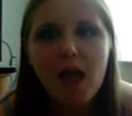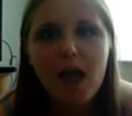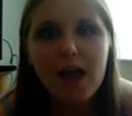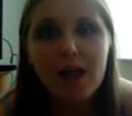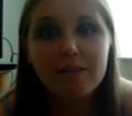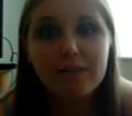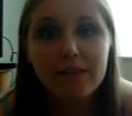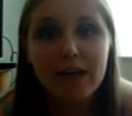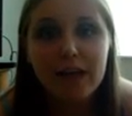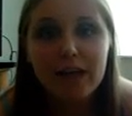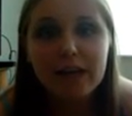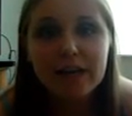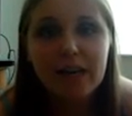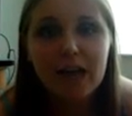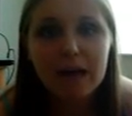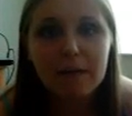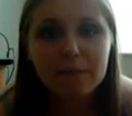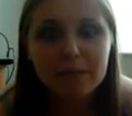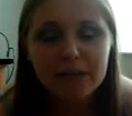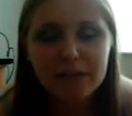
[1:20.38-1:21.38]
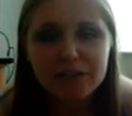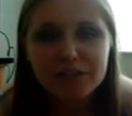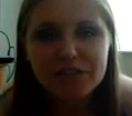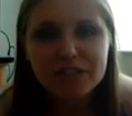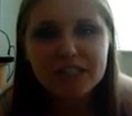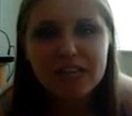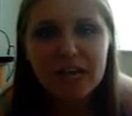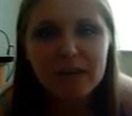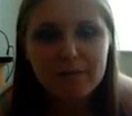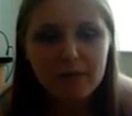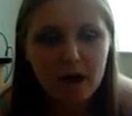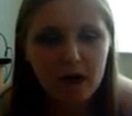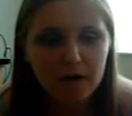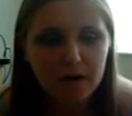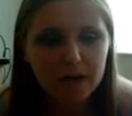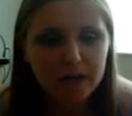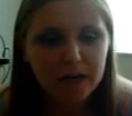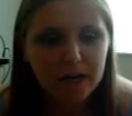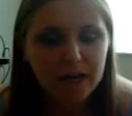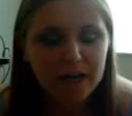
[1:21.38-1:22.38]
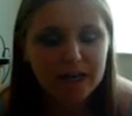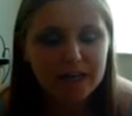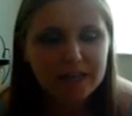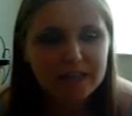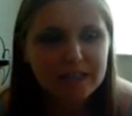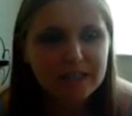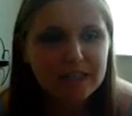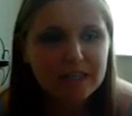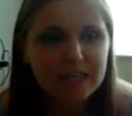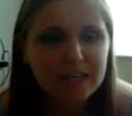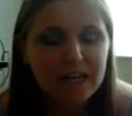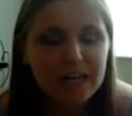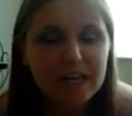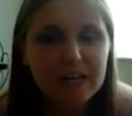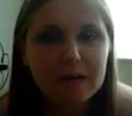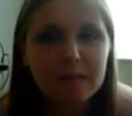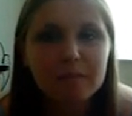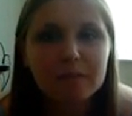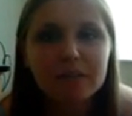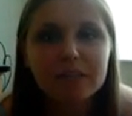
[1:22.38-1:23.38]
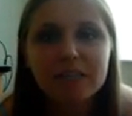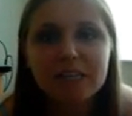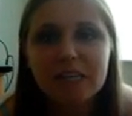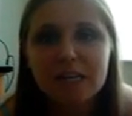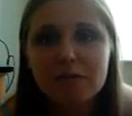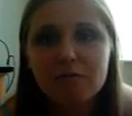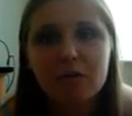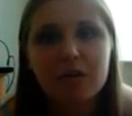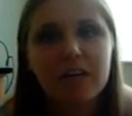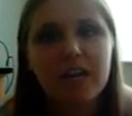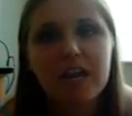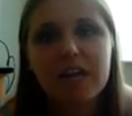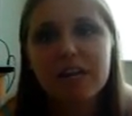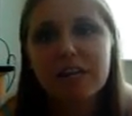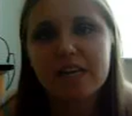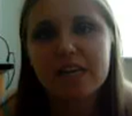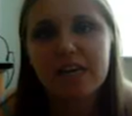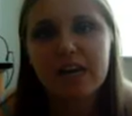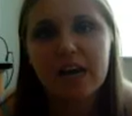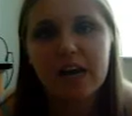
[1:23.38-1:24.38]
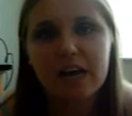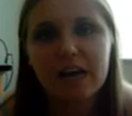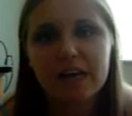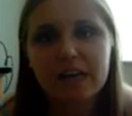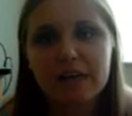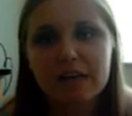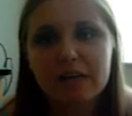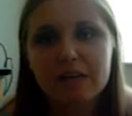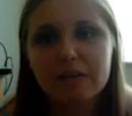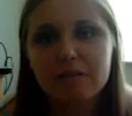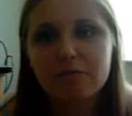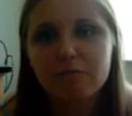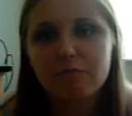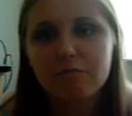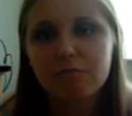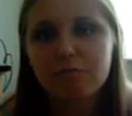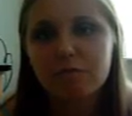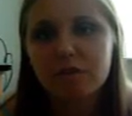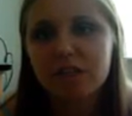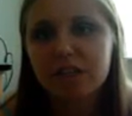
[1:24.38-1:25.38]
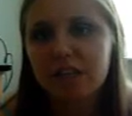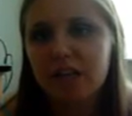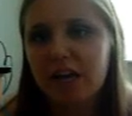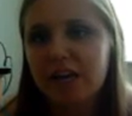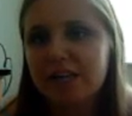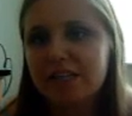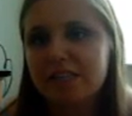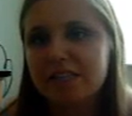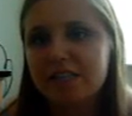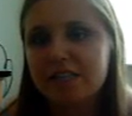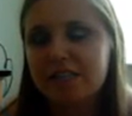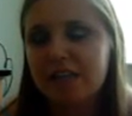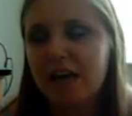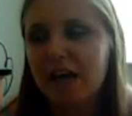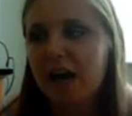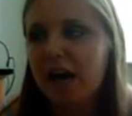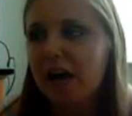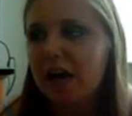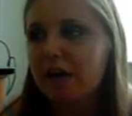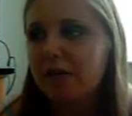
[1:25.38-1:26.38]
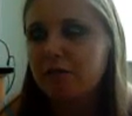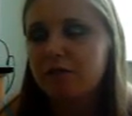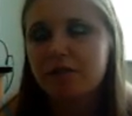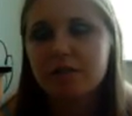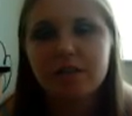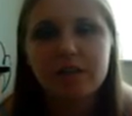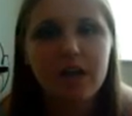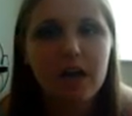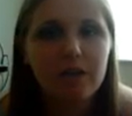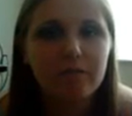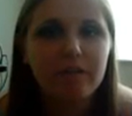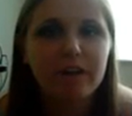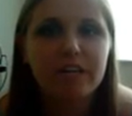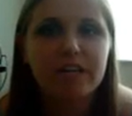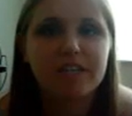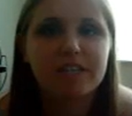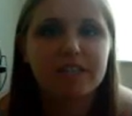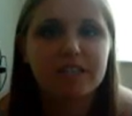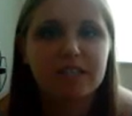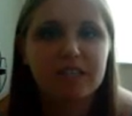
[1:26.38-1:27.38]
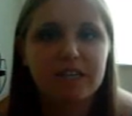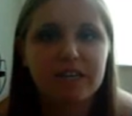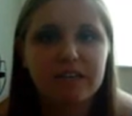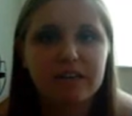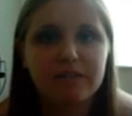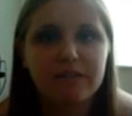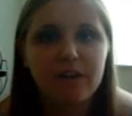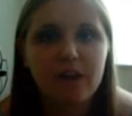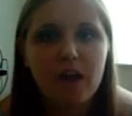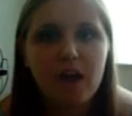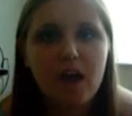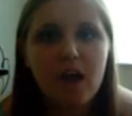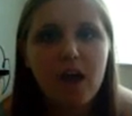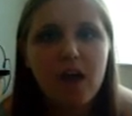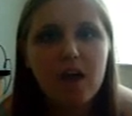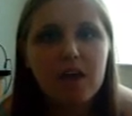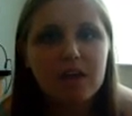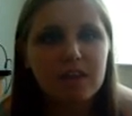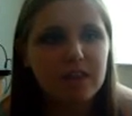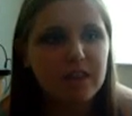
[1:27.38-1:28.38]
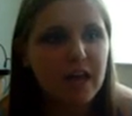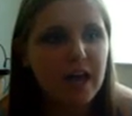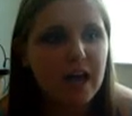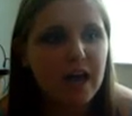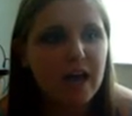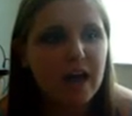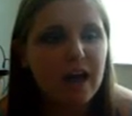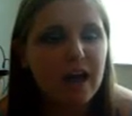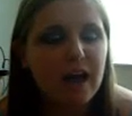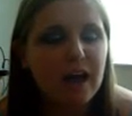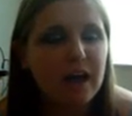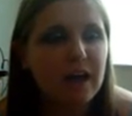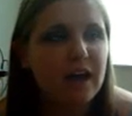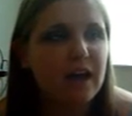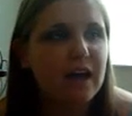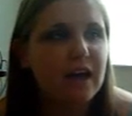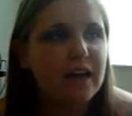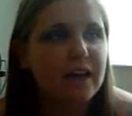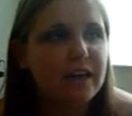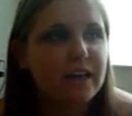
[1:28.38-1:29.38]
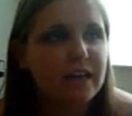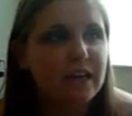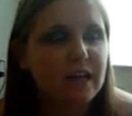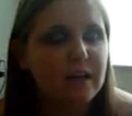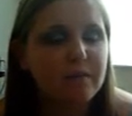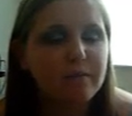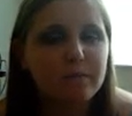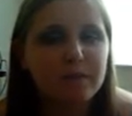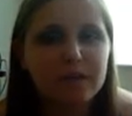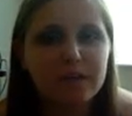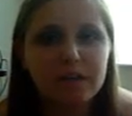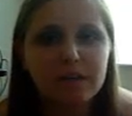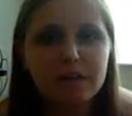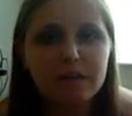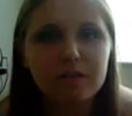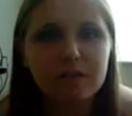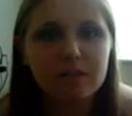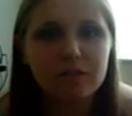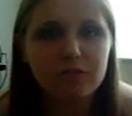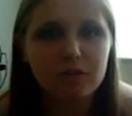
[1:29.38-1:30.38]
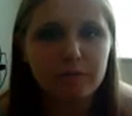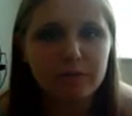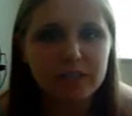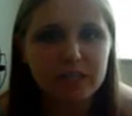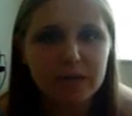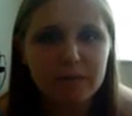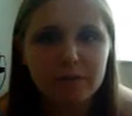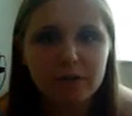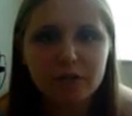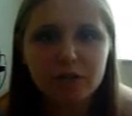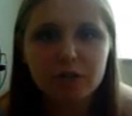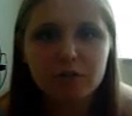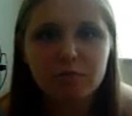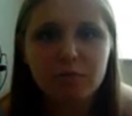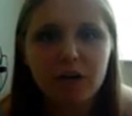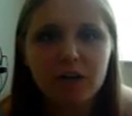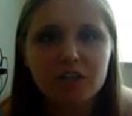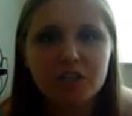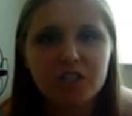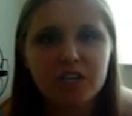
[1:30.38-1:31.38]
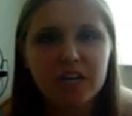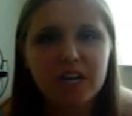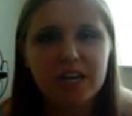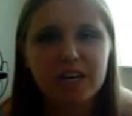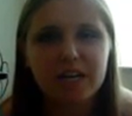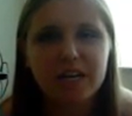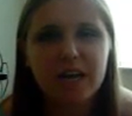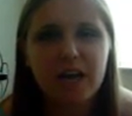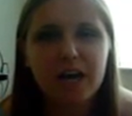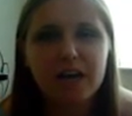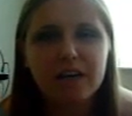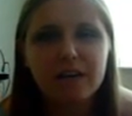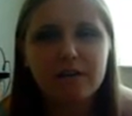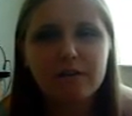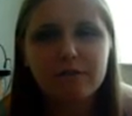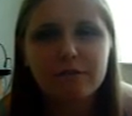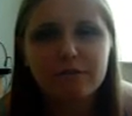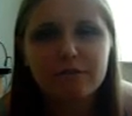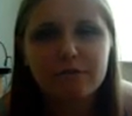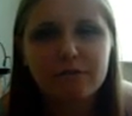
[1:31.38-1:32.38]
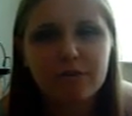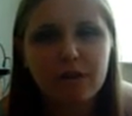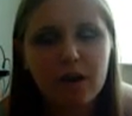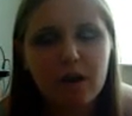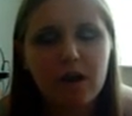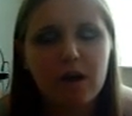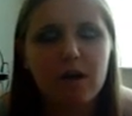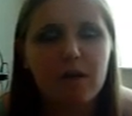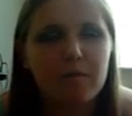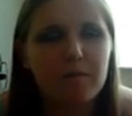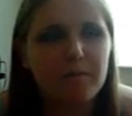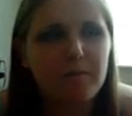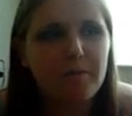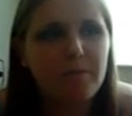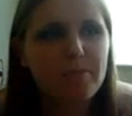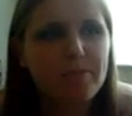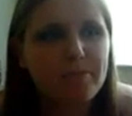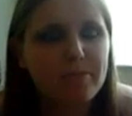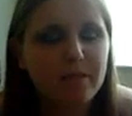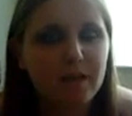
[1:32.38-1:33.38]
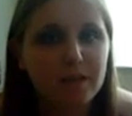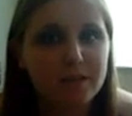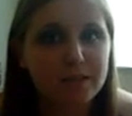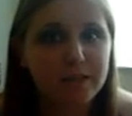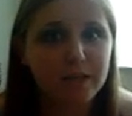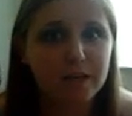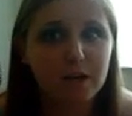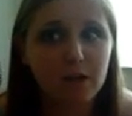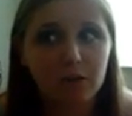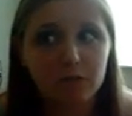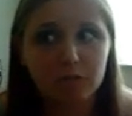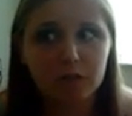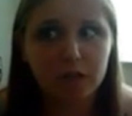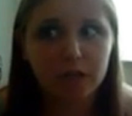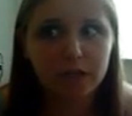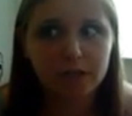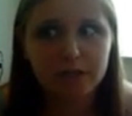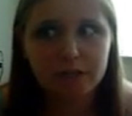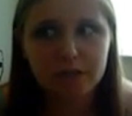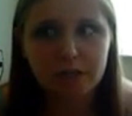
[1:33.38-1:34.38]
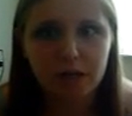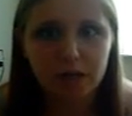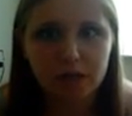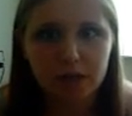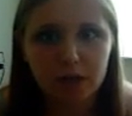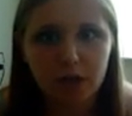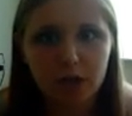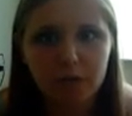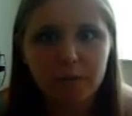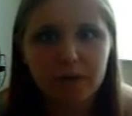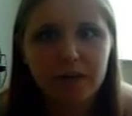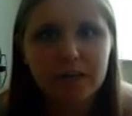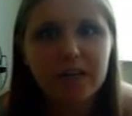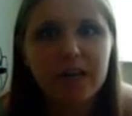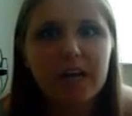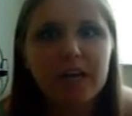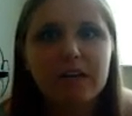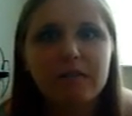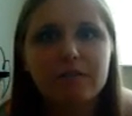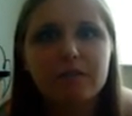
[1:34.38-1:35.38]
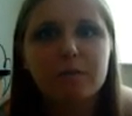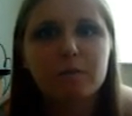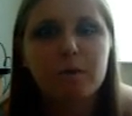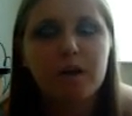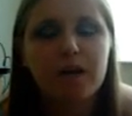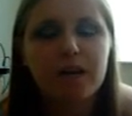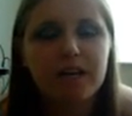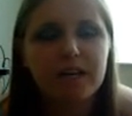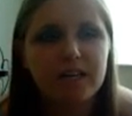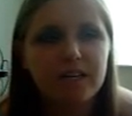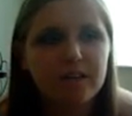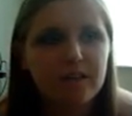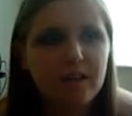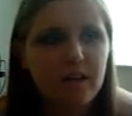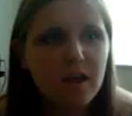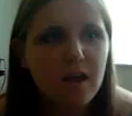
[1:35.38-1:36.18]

And then applications came out, and I did a complete 180. I realized that I was not ready to leave, that I am enjoying my time here too much, and I kind of, not to get all religious on y'all, but I kind of was praying,